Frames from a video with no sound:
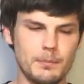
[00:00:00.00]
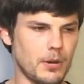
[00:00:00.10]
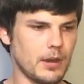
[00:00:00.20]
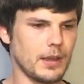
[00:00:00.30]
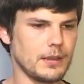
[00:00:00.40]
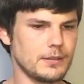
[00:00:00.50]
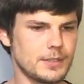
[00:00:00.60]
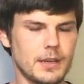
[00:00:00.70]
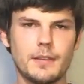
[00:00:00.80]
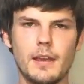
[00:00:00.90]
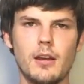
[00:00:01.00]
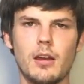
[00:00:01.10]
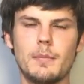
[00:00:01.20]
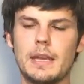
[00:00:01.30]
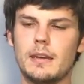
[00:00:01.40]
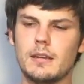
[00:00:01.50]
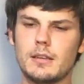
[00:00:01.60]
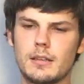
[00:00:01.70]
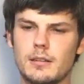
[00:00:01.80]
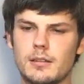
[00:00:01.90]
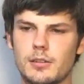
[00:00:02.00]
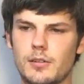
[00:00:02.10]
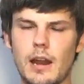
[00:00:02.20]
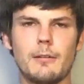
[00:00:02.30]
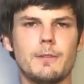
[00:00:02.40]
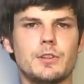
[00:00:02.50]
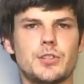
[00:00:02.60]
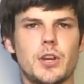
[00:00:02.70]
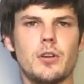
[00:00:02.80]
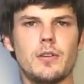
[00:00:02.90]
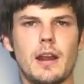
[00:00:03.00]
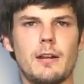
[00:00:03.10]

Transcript: By saying that, I mean your average Joe, your